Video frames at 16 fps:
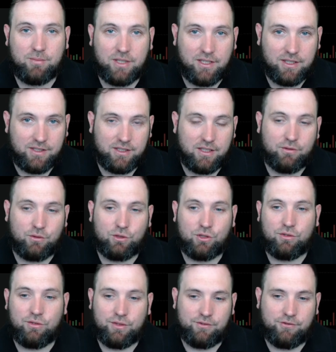because level
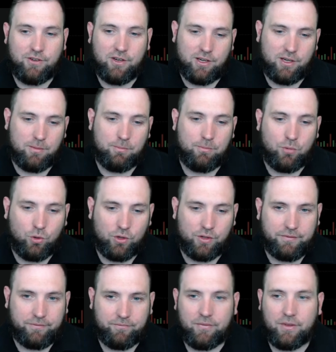2 is very
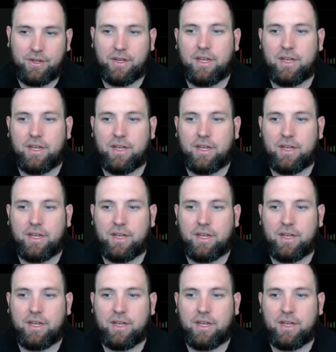important.